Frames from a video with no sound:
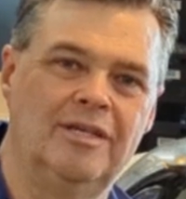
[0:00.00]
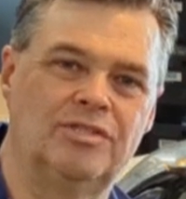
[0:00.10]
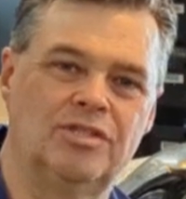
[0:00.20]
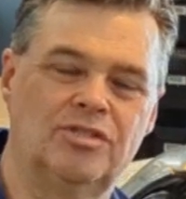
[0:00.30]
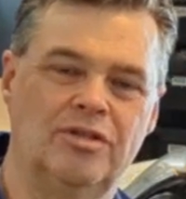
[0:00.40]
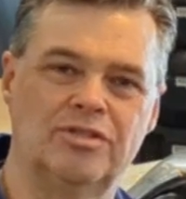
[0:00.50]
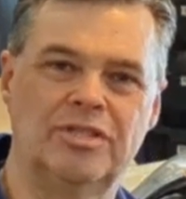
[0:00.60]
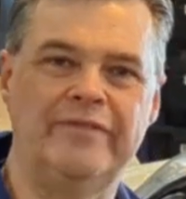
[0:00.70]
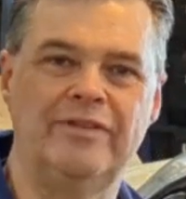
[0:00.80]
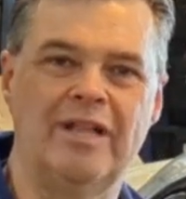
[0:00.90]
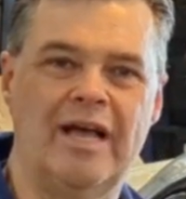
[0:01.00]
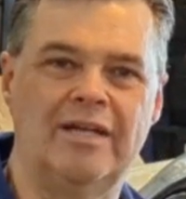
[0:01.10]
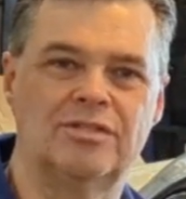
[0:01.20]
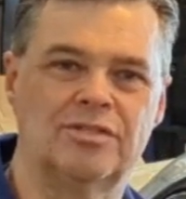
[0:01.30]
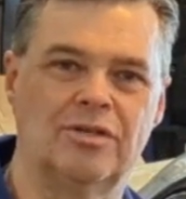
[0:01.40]
just on the safety
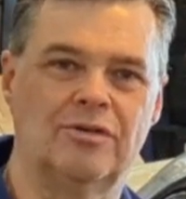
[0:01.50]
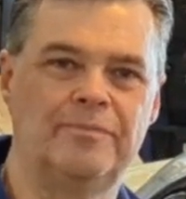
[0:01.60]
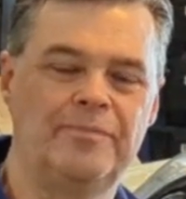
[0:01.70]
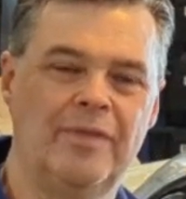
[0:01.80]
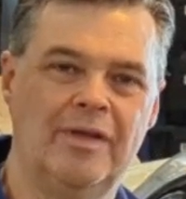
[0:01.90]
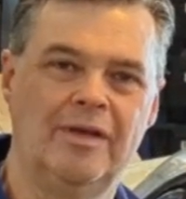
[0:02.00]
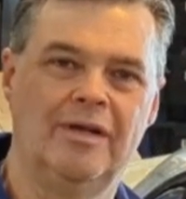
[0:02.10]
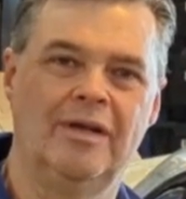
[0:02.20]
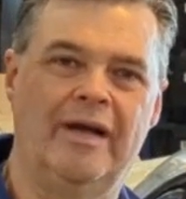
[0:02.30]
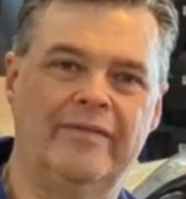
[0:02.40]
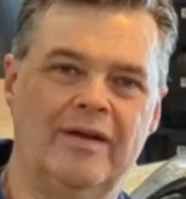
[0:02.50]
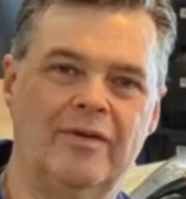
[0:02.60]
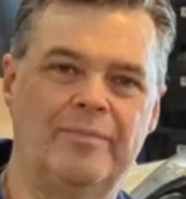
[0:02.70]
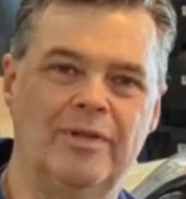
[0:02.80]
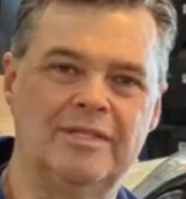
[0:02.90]
latch. So I've got to
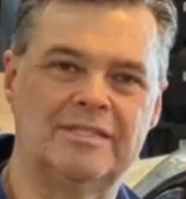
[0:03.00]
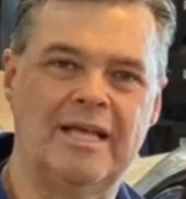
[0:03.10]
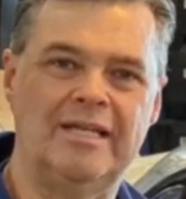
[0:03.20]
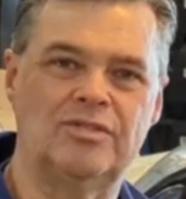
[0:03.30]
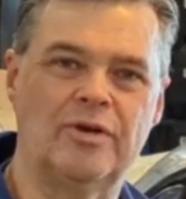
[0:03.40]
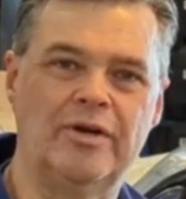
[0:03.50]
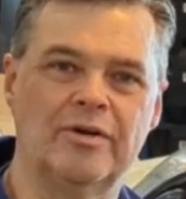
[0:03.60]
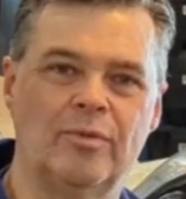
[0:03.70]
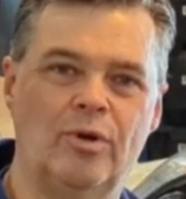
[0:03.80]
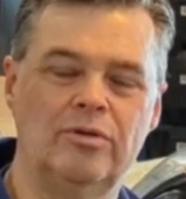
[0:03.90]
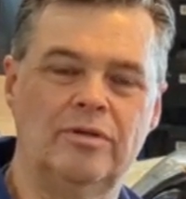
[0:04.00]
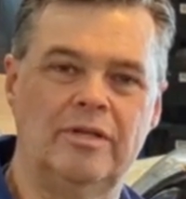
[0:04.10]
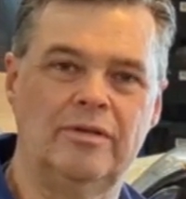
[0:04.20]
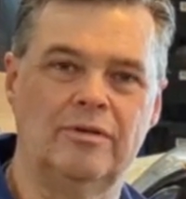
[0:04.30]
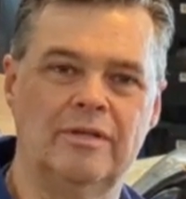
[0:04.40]
replace that striker bolt on
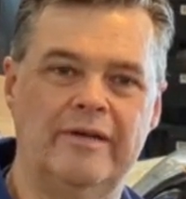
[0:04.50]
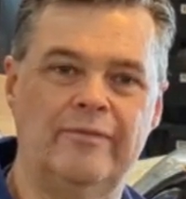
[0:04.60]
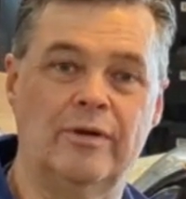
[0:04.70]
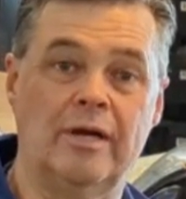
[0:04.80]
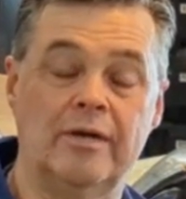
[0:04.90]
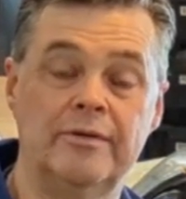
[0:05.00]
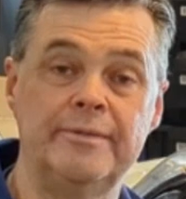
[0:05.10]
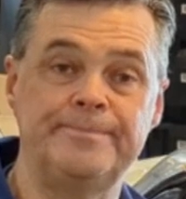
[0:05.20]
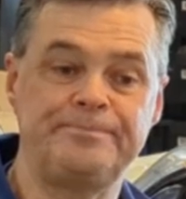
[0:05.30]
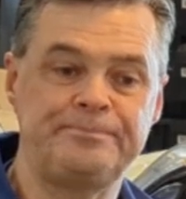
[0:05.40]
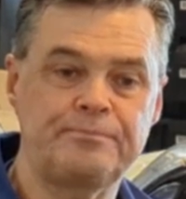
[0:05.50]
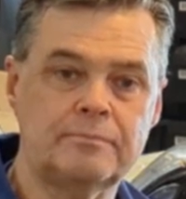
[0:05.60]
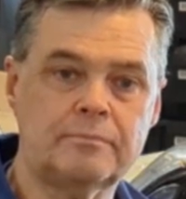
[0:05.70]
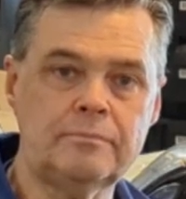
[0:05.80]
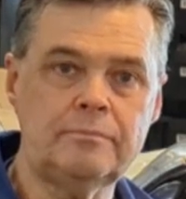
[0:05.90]
the old F100.
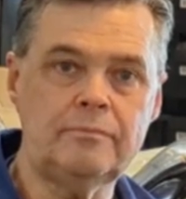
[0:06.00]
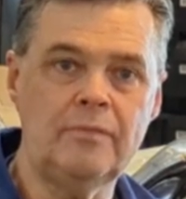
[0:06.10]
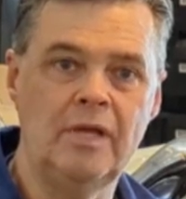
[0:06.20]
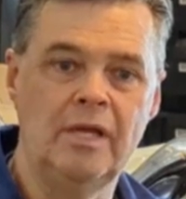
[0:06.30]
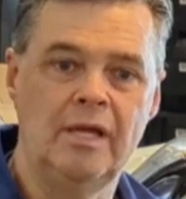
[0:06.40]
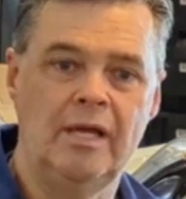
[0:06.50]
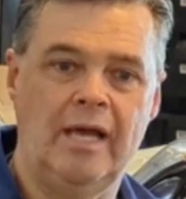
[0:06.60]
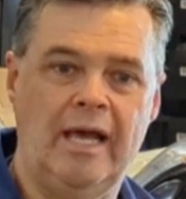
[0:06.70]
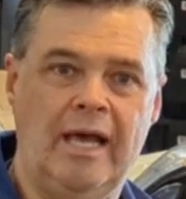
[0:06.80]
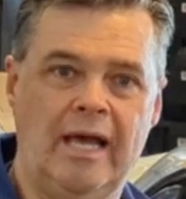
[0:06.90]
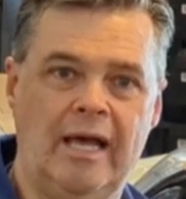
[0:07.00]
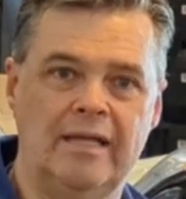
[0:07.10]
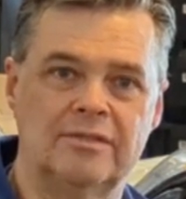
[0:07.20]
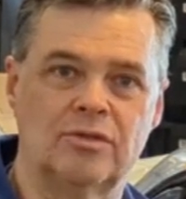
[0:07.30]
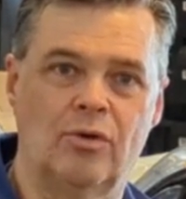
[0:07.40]

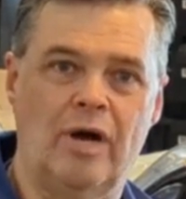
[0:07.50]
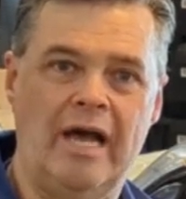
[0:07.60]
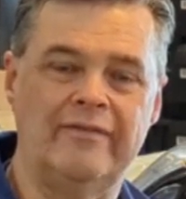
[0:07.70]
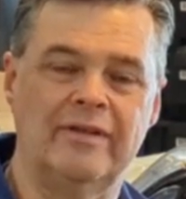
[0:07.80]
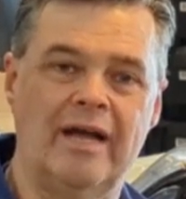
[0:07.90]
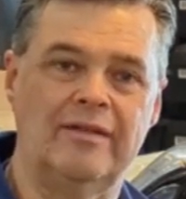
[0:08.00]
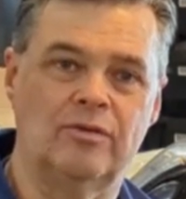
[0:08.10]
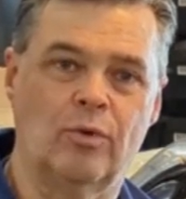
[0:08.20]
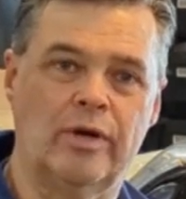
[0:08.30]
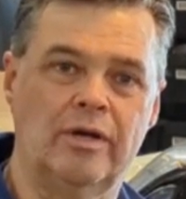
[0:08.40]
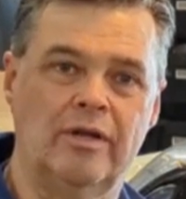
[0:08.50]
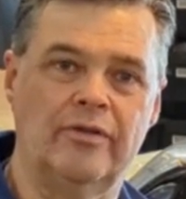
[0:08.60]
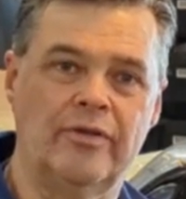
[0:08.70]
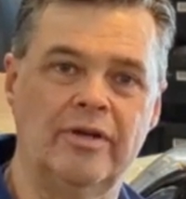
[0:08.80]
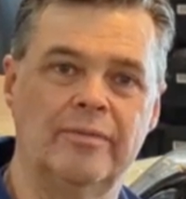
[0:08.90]
And so I haven't got to working on
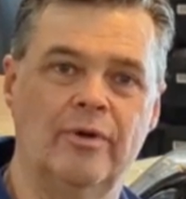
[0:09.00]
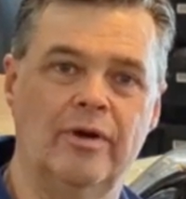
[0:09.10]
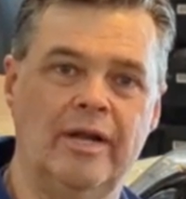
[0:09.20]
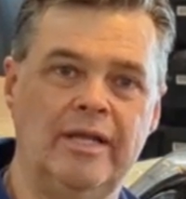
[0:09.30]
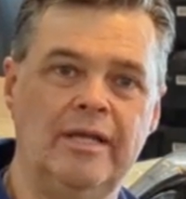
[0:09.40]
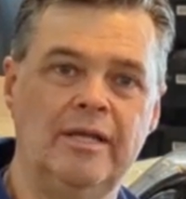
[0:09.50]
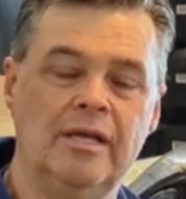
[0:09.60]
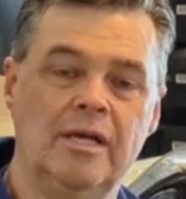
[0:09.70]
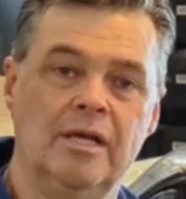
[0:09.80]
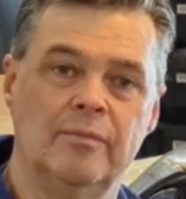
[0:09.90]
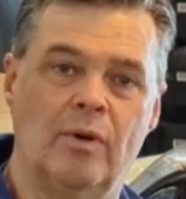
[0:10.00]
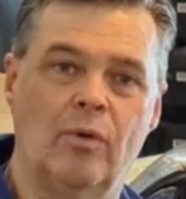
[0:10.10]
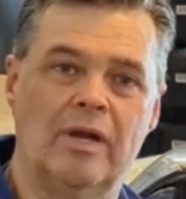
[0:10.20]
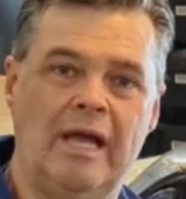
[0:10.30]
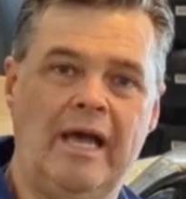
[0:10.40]
the Thunderbird any. But
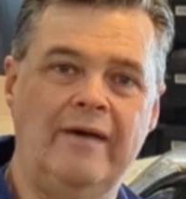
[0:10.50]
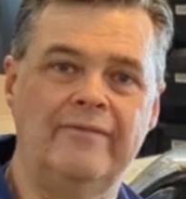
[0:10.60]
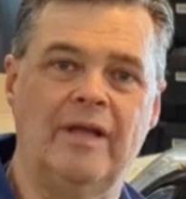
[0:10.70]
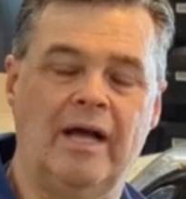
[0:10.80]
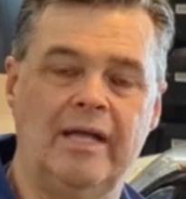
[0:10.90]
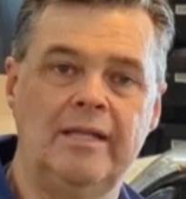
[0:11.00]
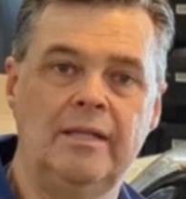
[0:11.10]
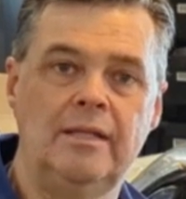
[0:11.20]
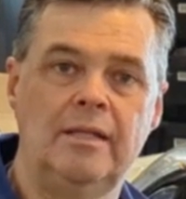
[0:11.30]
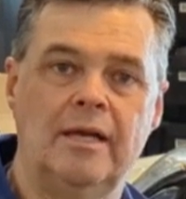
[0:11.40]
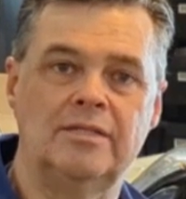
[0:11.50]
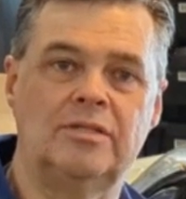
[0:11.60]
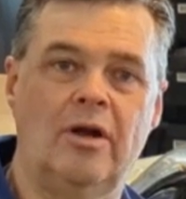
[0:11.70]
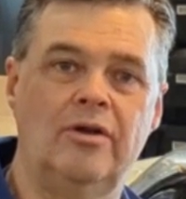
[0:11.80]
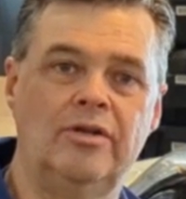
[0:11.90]
what I have done, I
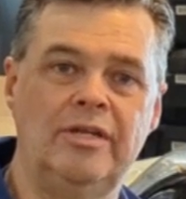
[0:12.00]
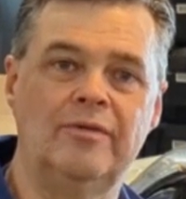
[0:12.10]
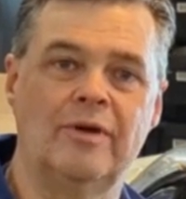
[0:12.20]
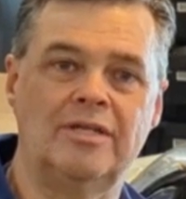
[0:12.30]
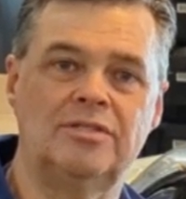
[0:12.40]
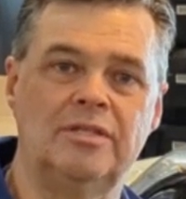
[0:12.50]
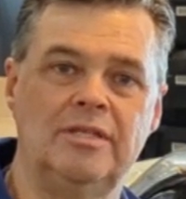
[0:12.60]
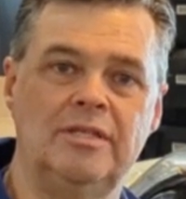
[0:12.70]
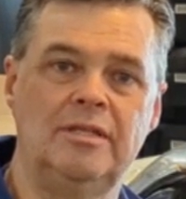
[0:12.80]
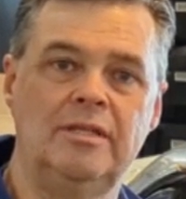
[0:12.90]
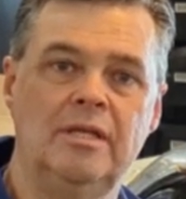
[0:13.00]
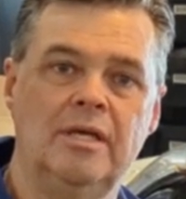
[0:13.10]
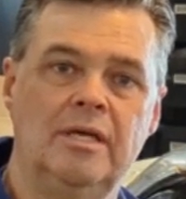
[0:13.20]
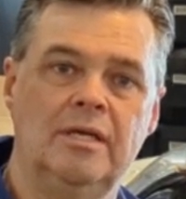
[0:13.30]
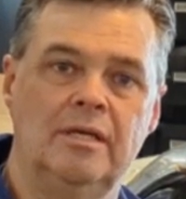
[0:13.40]
started de-rusting
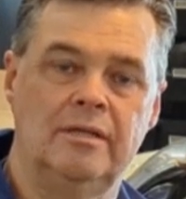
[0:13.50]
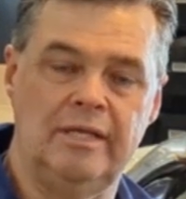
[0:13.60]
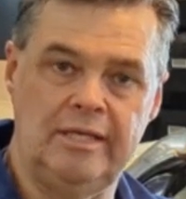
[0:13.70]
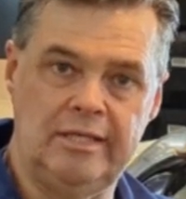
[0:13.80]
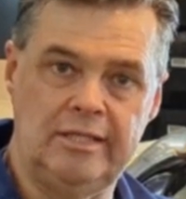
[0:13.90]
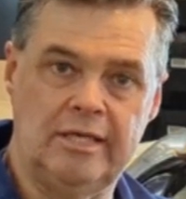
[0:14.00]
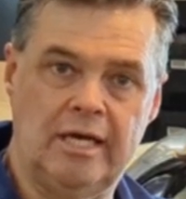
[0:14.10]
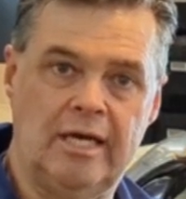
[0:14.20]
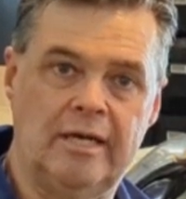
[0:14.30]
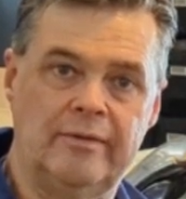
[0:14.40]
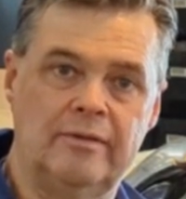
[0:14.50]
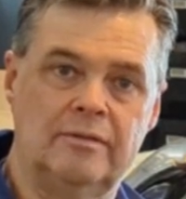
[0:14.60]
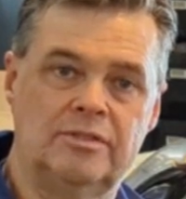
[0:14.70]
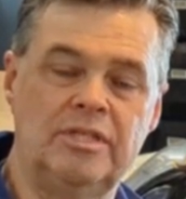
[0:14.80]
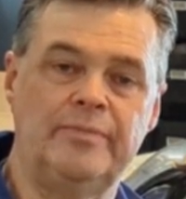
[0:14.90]
the
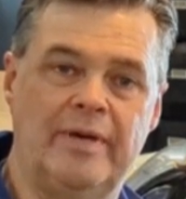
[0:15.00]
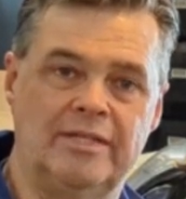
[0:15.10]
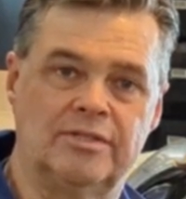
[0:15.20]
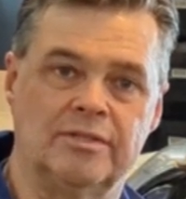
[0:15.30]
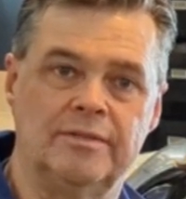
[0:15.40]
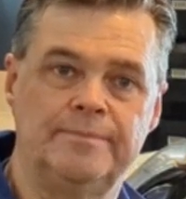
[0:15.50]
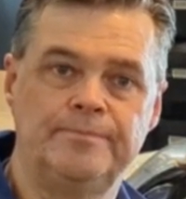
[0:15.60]
seat pedestal.